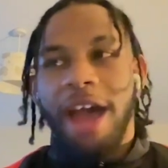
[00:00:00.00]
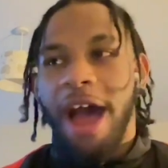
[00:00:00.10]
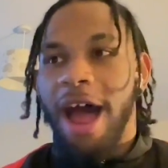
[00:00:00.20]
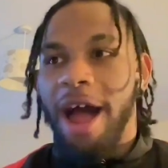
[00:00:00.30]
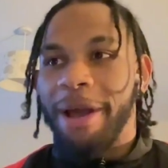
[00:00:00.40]

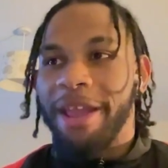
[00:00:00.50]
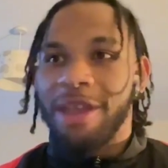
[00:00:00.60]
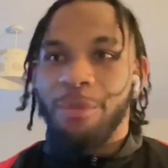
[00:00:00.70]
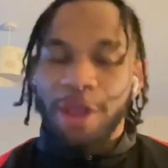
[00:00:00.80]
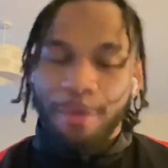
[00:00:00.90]
And
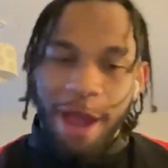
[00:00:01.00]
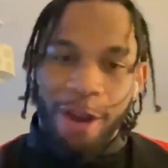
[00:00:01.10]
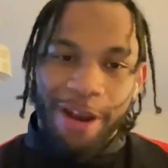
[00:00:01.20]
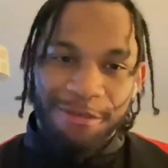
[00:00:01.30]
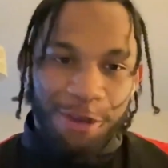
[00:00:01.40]
then when the
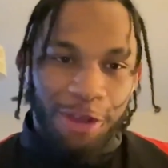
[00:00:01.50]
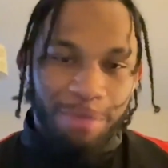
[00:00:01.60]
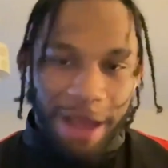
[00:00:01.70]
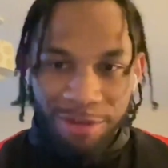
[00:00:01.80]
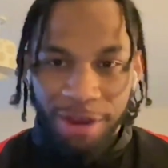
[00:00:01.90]
bell rings, it goes
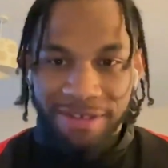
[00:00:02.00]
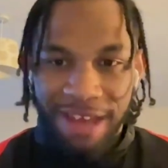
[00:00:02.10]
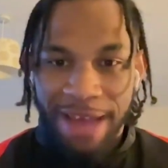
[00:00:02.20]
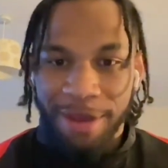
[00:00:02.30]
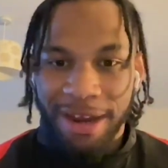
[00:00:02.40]
back to
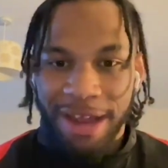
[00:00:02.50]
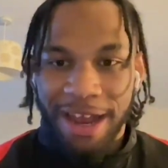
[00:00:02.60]
excitement